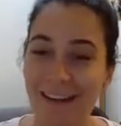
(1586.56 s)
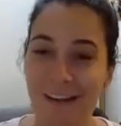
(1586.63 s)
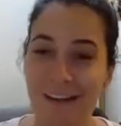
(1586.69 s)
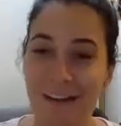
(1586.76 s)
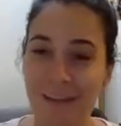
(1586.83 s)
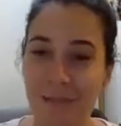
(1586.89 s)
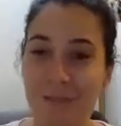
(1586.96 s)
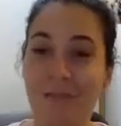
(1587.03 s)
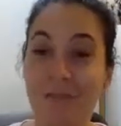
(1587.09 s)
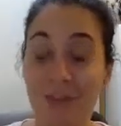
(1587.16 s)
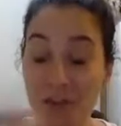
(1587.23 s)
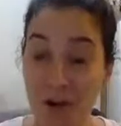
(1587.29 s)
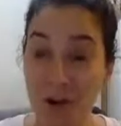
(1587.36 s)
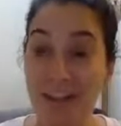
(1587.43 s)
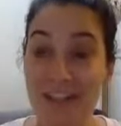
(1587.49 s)
If,
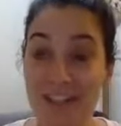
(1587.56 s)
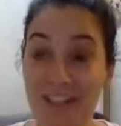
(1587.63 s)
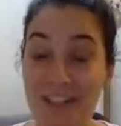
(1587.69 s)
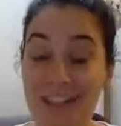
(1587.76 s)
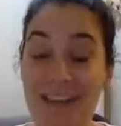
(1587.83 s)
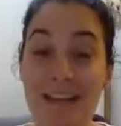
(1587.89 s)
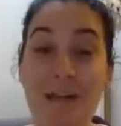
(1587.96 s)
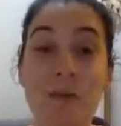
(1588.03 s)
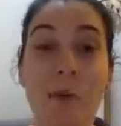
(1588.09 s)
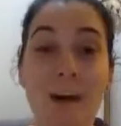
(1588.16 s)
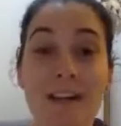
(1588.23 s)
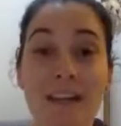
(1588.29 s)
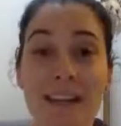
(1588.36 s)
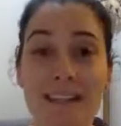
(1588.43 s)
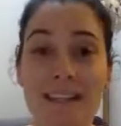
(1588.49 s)
let's just say you were
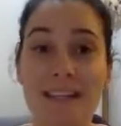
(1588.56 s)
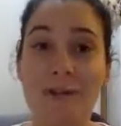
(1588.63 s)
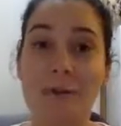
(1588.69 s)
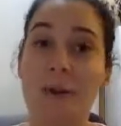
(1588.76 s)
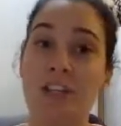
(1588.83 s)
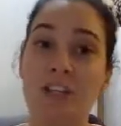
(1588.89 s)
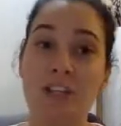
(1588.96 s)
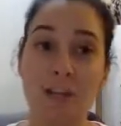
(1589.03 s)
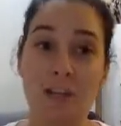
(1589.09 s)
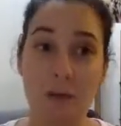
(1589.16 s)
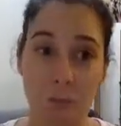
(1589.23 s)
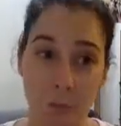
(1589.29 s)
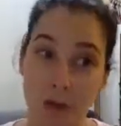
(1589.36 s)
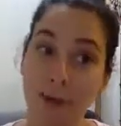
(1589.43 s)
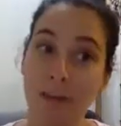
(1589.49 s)
in that situation and you
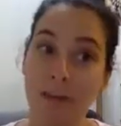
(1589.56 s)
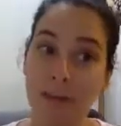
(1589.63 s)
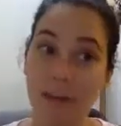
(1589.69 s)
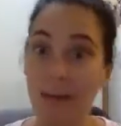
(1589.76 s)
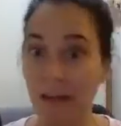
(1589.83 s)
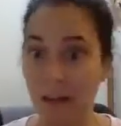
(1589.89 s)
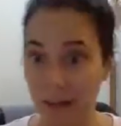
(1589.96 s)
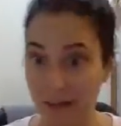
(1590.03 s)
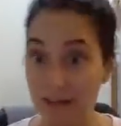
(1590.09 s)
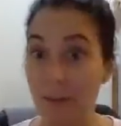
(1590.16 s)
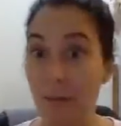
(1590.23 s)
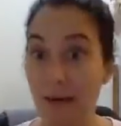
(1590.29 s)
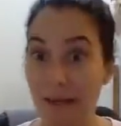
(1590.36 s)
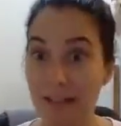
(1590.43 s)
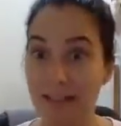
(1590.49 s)
were thinking he's a
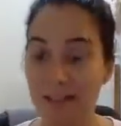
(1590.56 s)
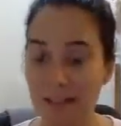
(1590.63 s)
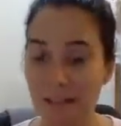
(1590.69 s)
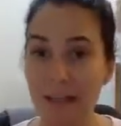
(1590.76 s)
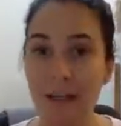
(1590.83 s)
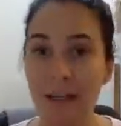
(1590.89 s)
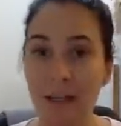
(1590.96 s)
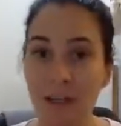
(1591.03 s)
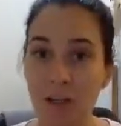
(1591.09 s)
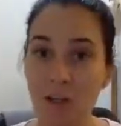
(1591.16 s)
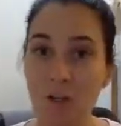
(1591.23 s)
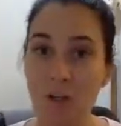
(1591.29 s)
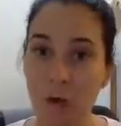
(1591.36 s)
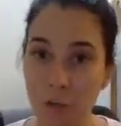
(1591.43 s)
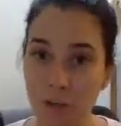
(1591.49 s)
bastard,
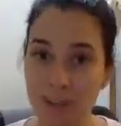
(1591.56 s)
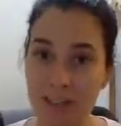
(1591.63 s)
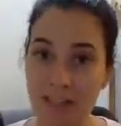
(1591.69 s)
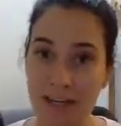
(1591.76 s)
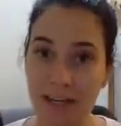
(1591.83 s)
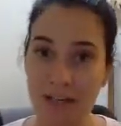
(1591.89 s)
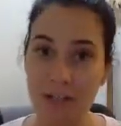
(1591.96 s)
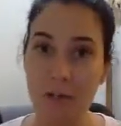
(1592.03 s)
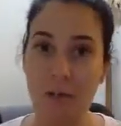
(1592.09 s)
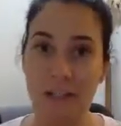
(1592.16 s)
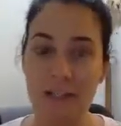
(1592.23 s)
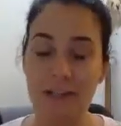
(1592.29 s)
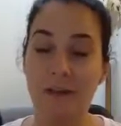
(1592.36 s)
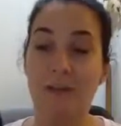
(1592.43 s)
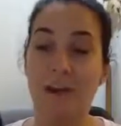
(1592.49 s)
you could start to talk
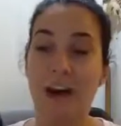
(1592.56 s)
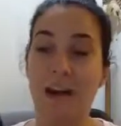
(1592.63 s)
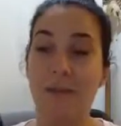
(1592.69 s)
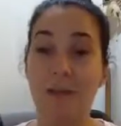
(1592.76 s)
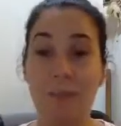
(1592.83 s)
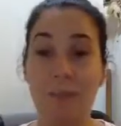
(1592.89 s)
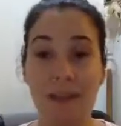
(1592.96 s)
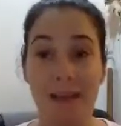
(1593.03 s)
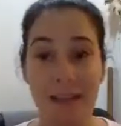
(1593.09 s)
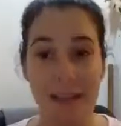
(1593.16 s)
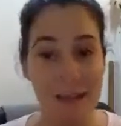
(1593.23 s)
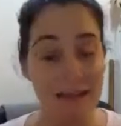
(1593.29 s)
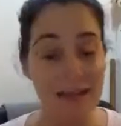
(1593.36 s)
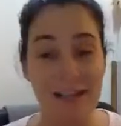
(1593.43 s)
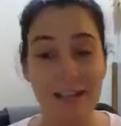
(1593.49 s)
yourself out of it and be like,
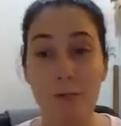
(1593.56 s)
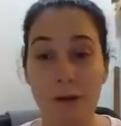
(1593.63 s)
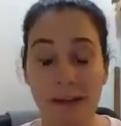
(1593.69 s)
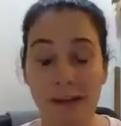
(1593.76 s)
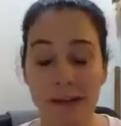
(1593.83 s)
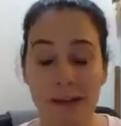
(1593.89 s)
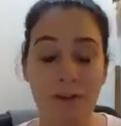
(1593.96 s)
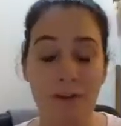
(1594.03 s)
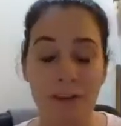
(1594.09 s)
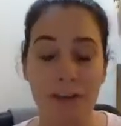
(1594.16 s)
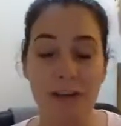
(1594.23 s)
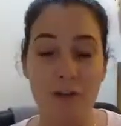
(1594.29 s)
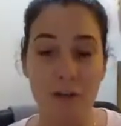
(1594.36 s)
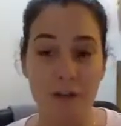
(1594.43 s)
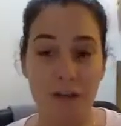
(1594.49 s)
yeah, that's really unfair,
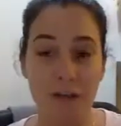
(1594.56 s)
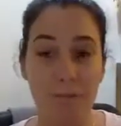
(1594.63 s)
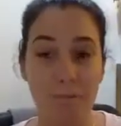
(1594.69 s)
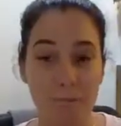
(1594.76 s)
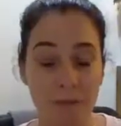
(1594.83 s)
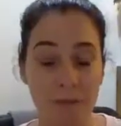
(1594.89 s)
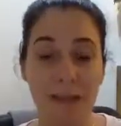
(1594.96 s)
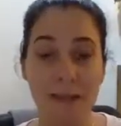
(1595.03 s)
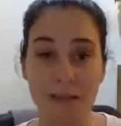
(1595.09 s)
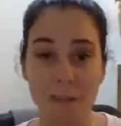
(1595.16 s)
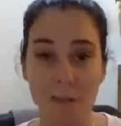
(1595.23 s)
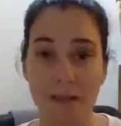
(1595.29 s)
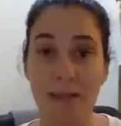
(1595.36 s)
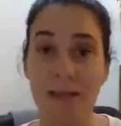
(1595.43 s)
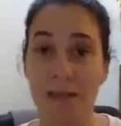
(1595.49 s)
Katrina. That's
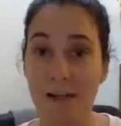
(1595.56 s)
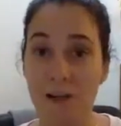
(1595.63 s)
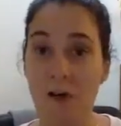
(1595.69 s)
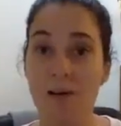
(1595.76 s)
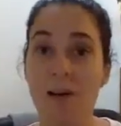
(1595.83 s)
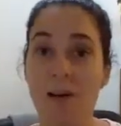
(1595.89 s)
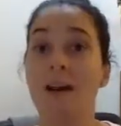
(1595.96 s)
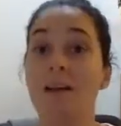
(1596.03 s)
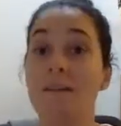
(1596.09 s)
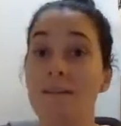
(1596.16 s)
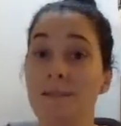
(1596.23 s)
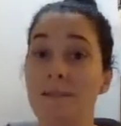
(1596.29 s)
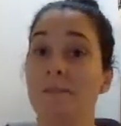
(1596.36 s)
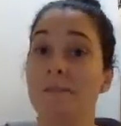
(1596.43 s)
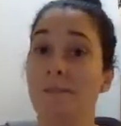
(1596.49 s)
really not
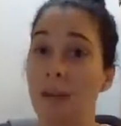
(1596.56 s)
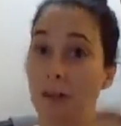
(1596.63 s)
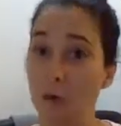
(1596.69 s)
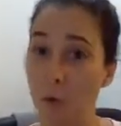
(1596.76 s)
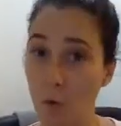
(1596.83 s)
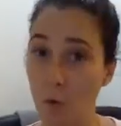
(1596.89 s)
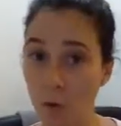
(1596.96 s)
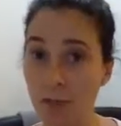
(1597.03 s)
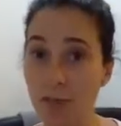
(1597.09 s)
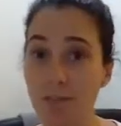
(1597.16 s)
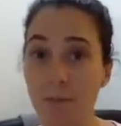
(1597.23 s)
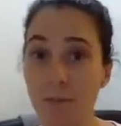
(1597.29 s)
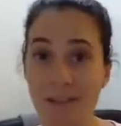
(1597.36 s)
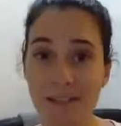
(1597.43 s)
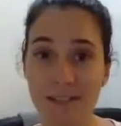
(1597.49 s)
nice. He could
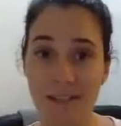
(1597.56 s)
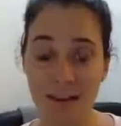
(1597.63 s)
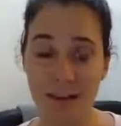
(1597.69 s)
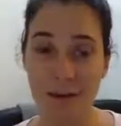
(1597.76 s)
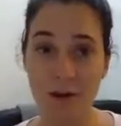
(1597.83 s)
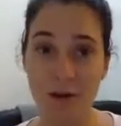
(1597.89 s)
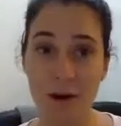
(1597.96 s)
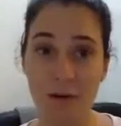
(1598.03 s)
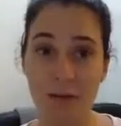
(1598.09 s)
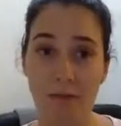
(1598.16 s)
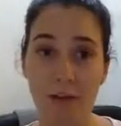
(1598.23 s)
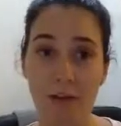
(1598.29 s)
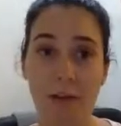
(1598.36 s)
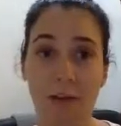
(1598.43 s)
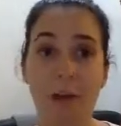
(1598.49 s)
be stuck in
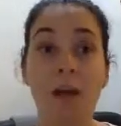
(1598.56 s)
traffic.